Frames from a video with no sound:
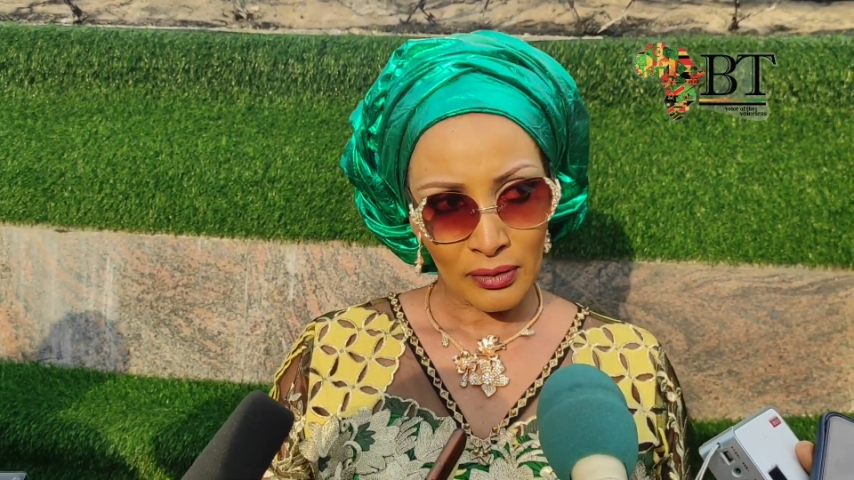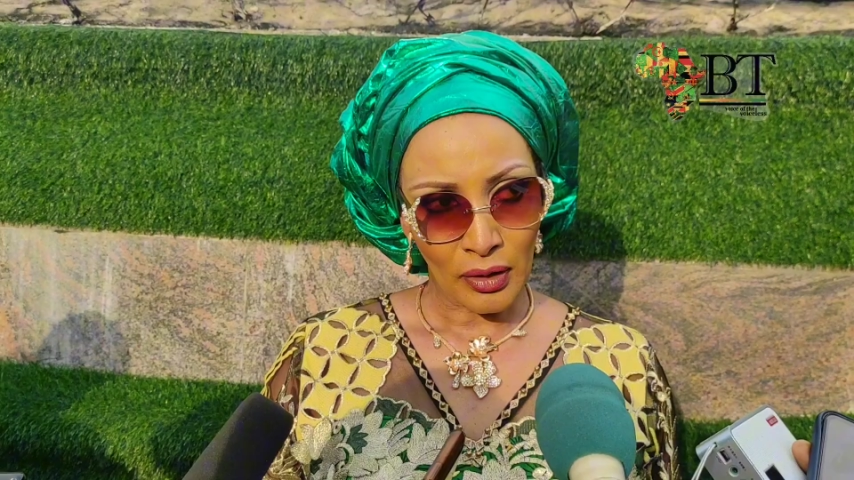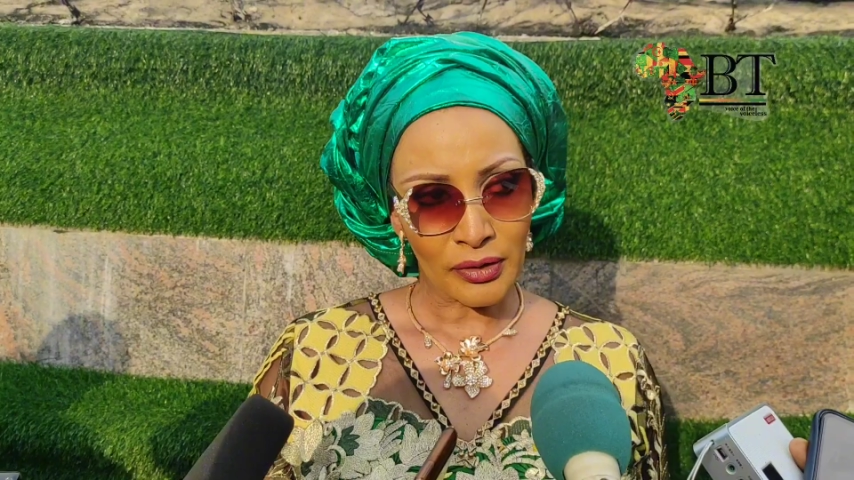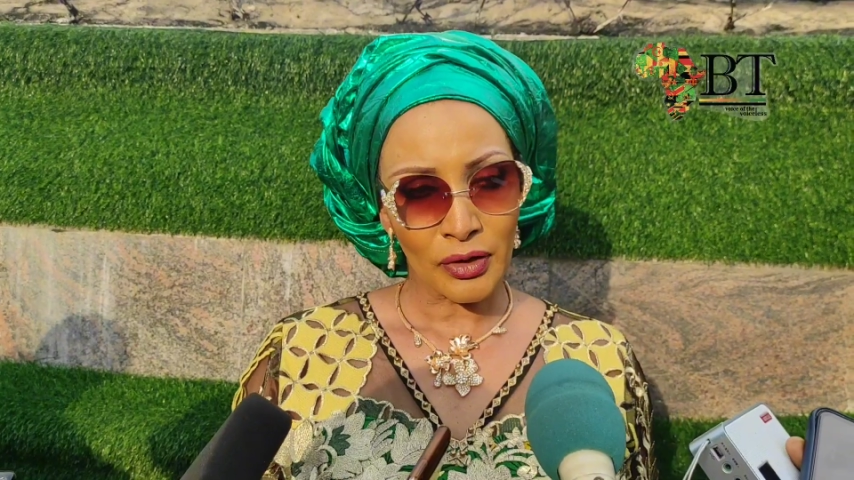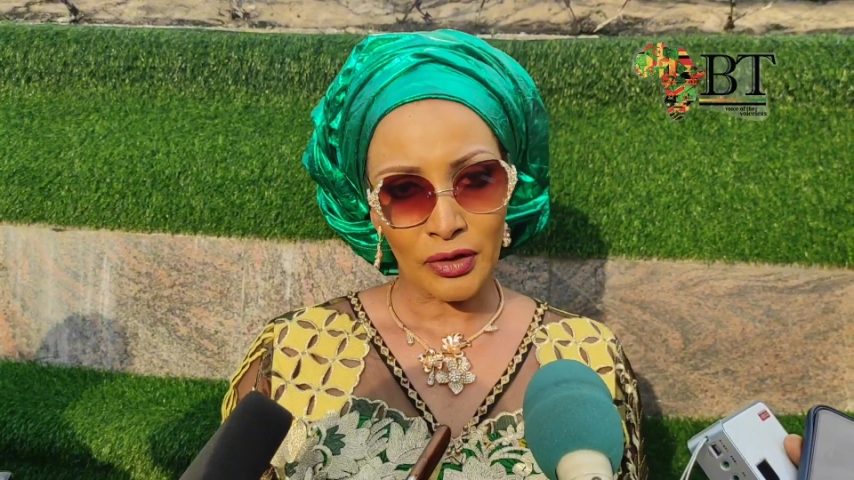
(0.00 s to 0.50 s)

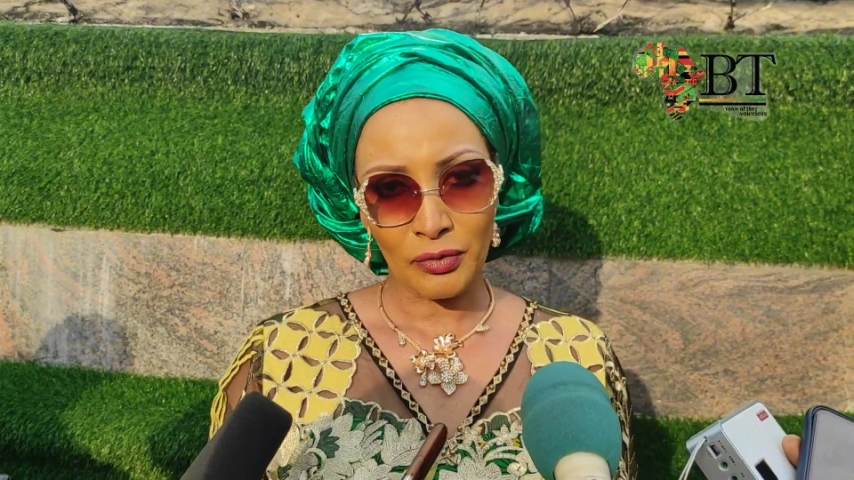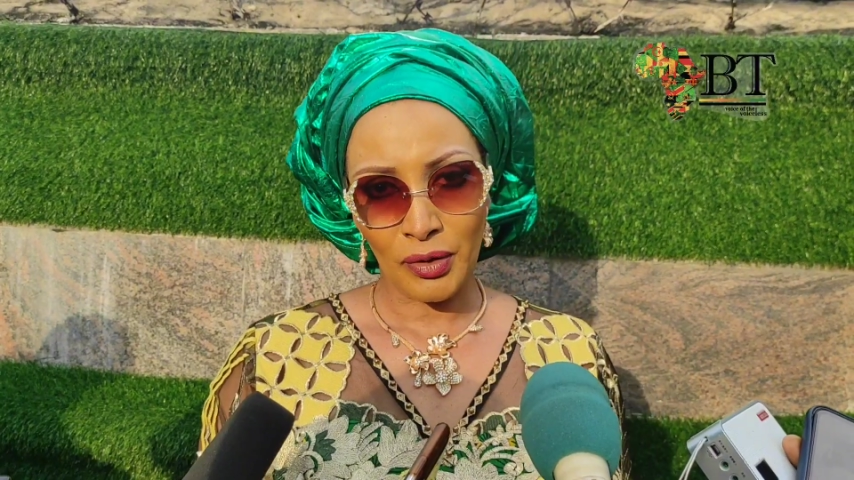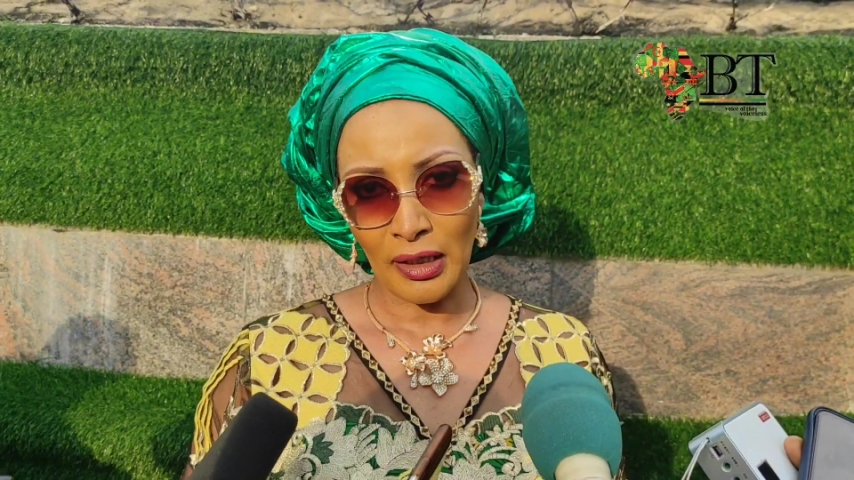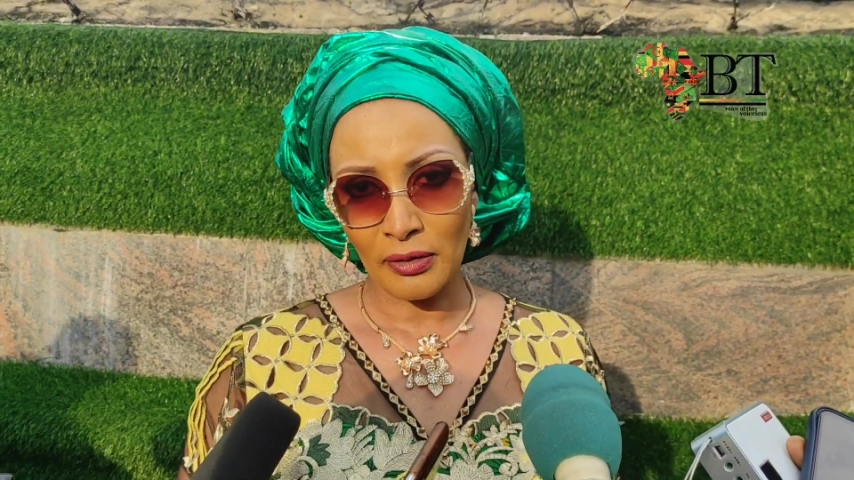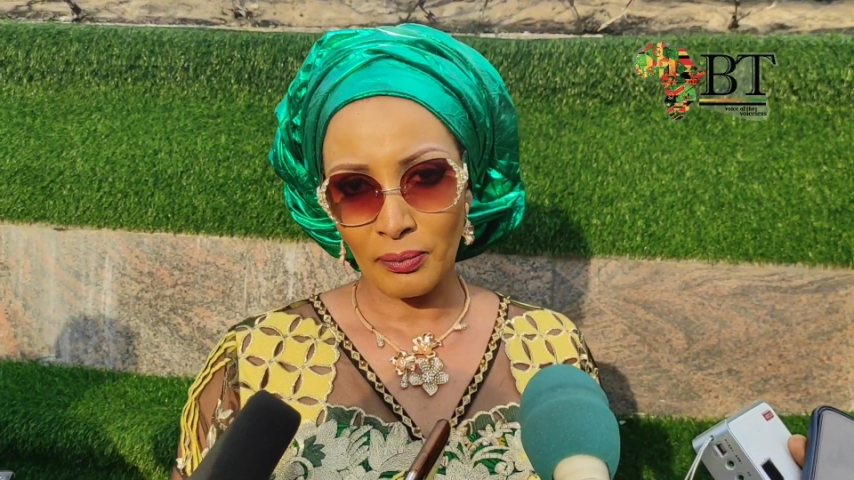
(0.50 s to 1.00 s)
Doctors
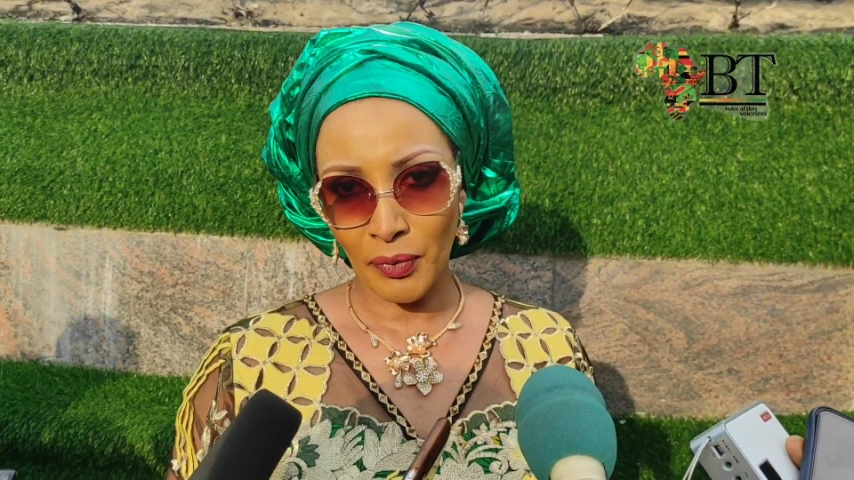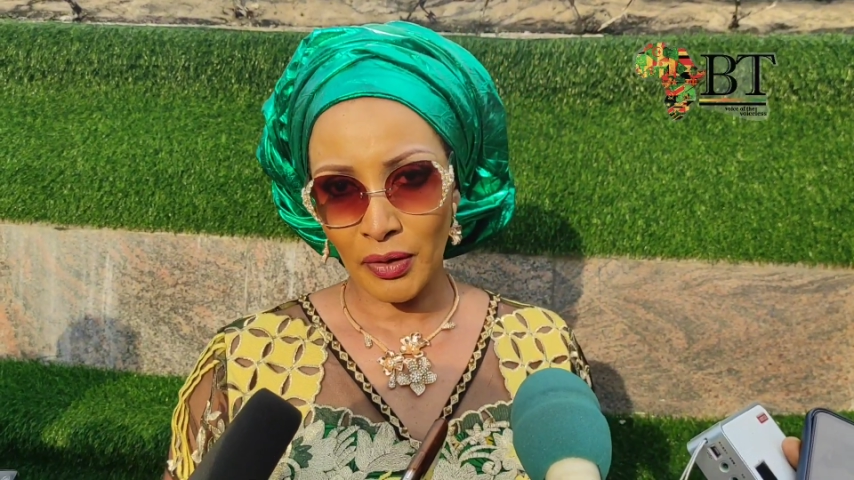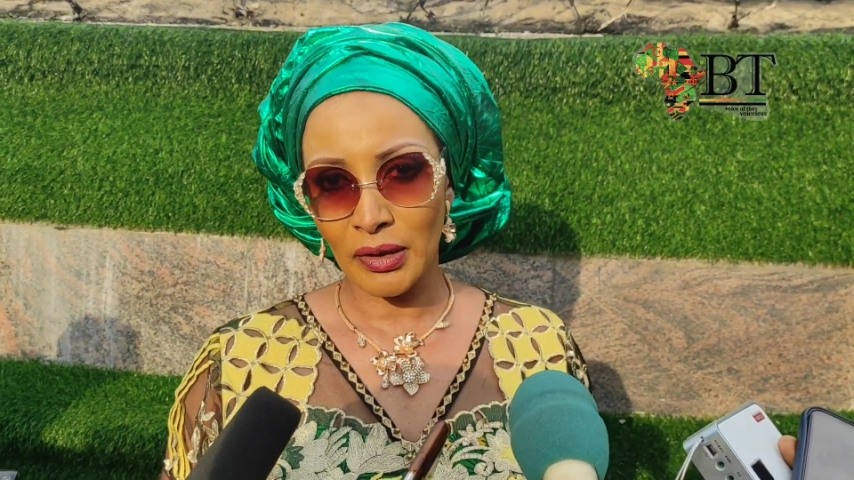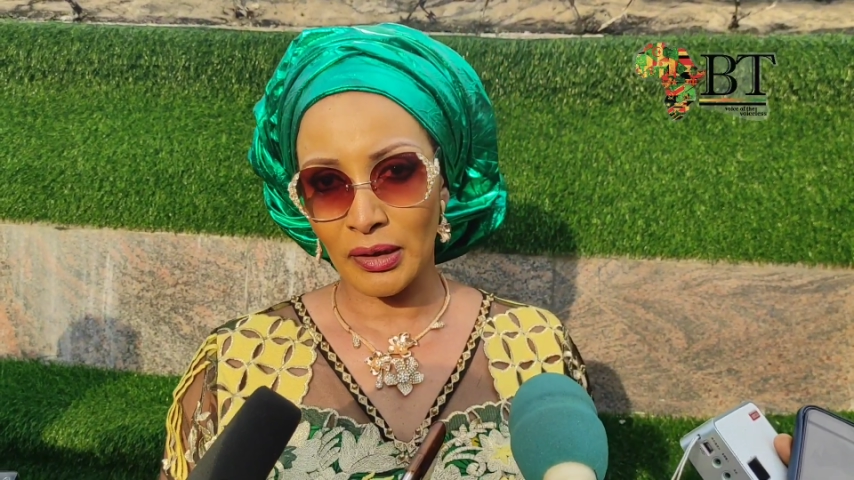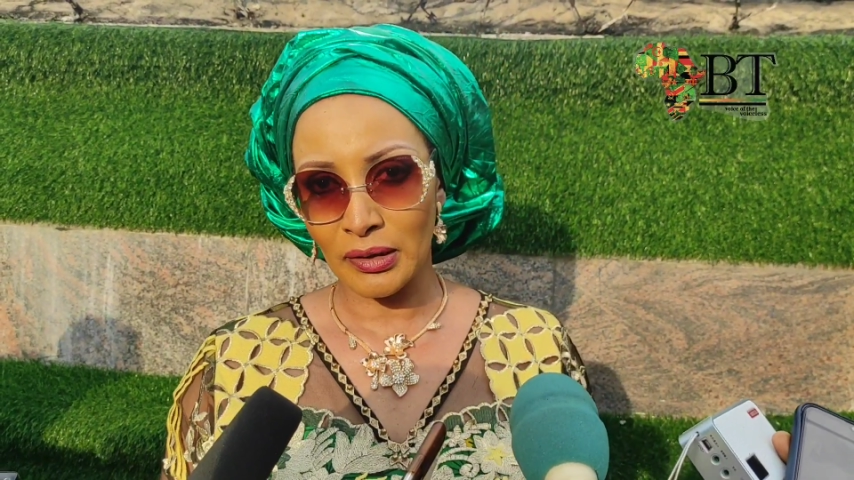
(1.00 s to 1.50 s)
Without
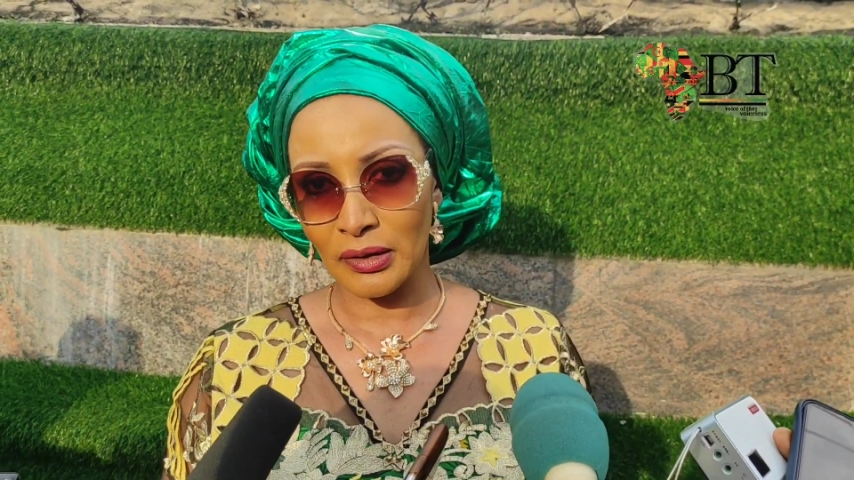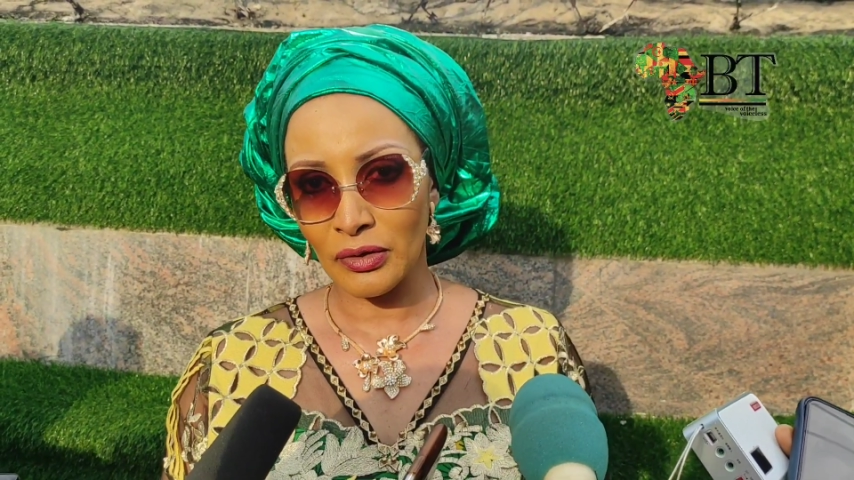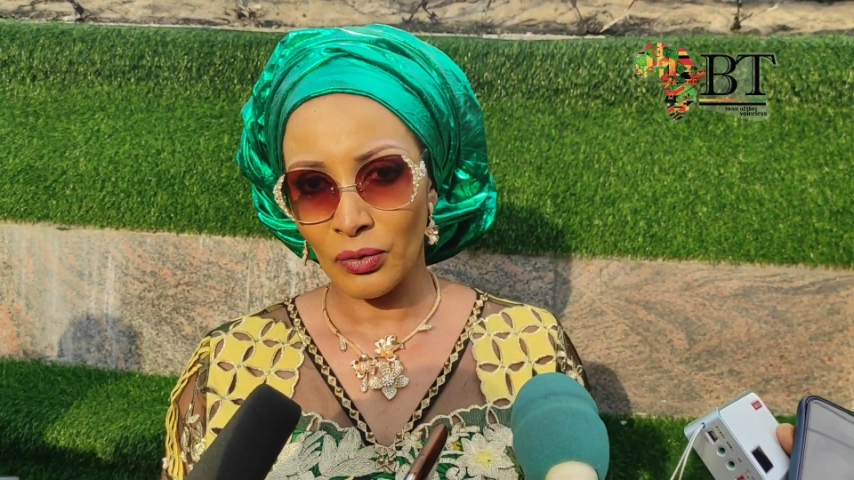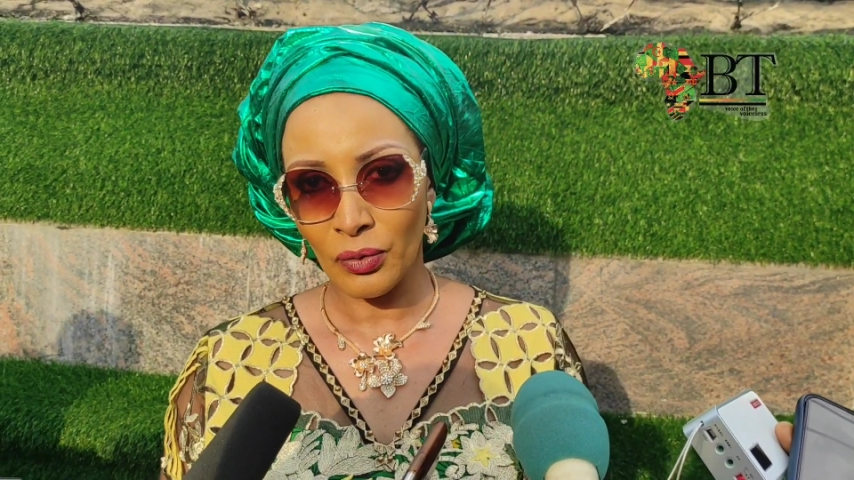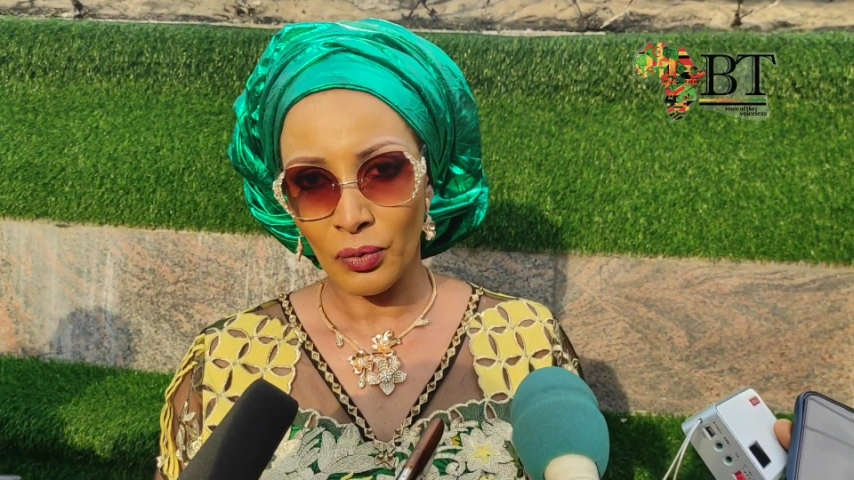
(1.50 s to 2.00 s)
Borders